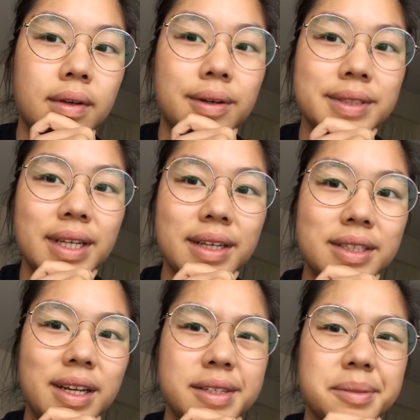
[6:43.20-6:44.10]
I would say
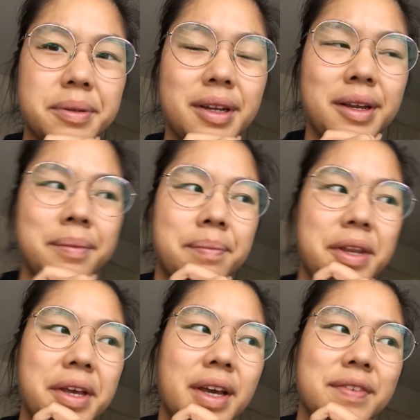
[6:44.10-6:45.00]
today is a pretty
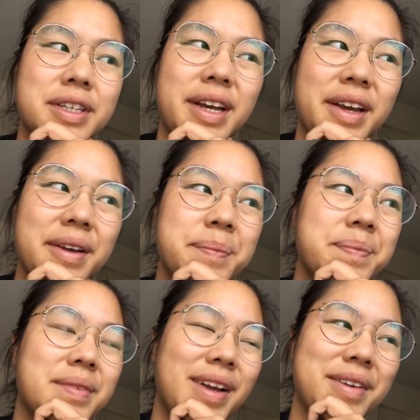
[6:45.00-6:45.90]
meeting heavy day.
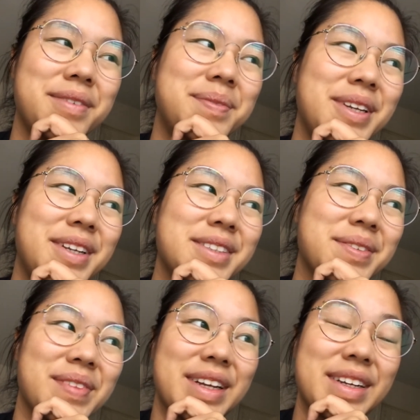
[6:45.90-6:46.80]
I have meetings
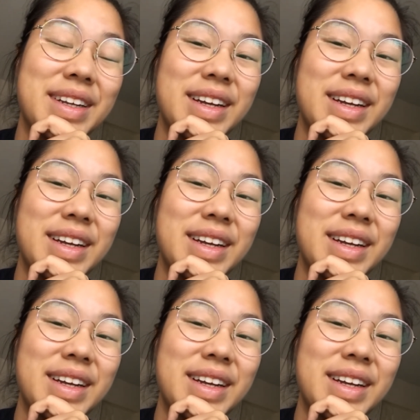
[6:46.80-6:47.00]
from like,